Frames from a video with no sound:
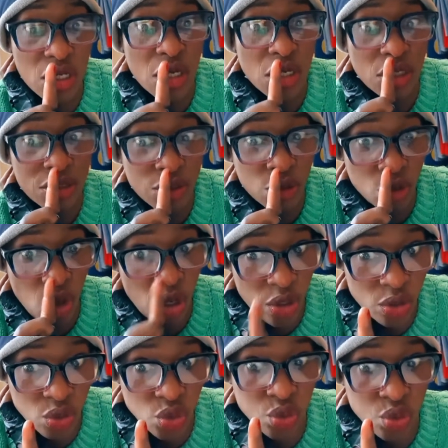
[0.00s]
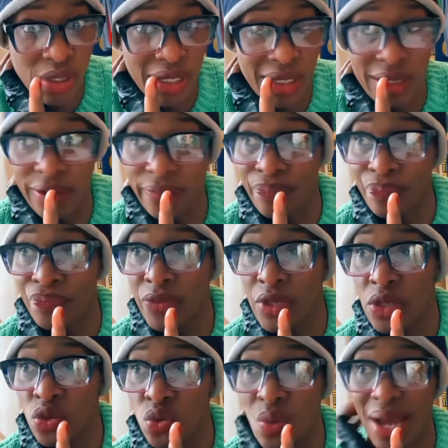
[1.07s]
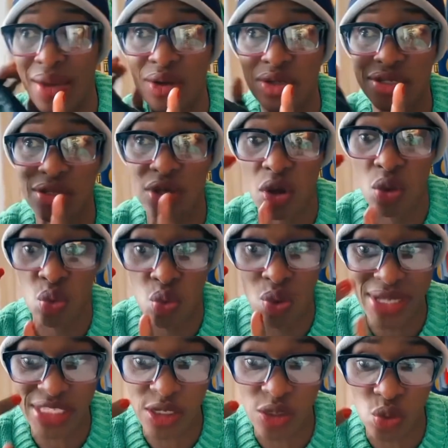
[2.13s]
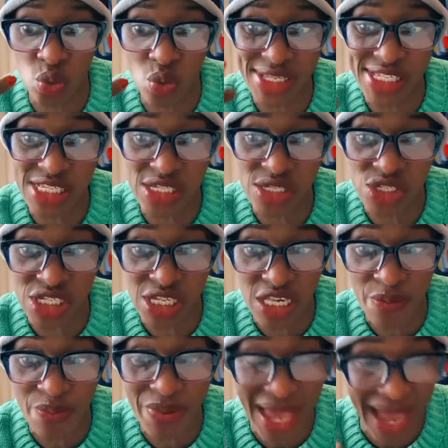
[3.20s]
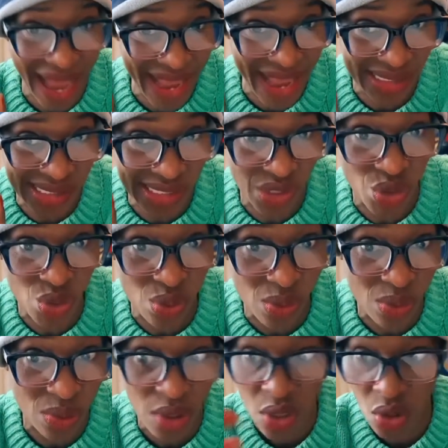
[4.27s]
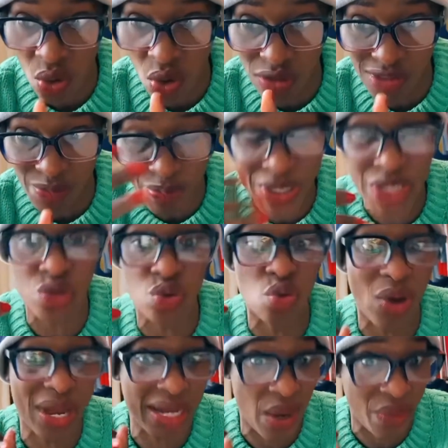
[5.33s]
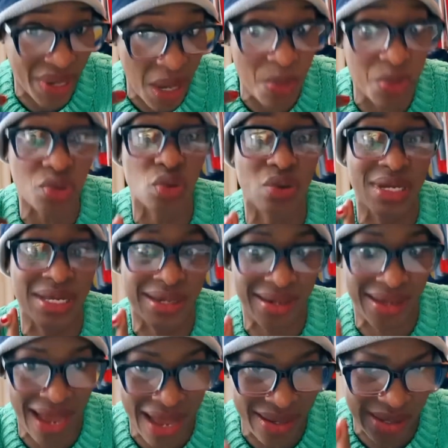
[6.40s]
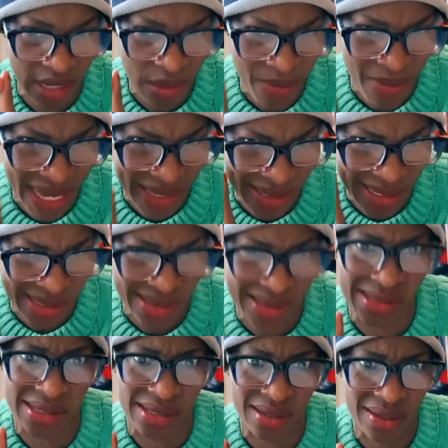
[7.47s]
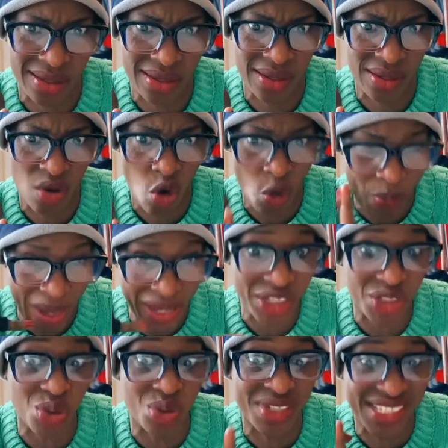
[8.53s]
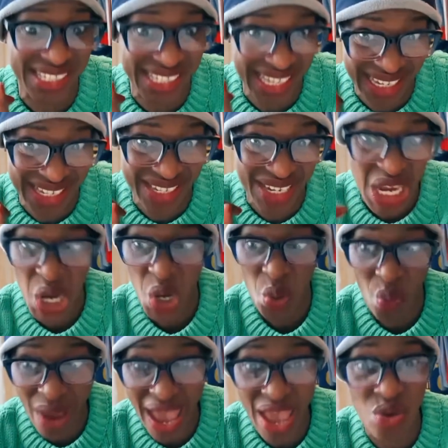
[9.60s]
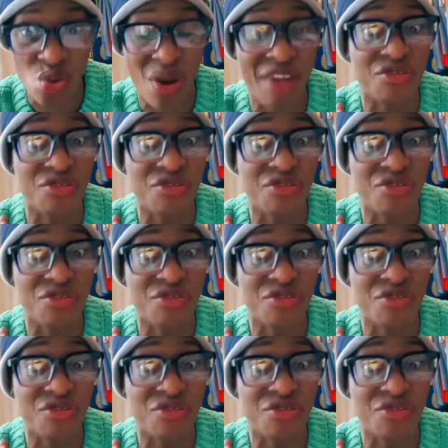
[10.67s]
go to the, you cannot, uwezi jilipia ICU, cause P2 huwa inaweka mtu in an emergency operation state, where you have to be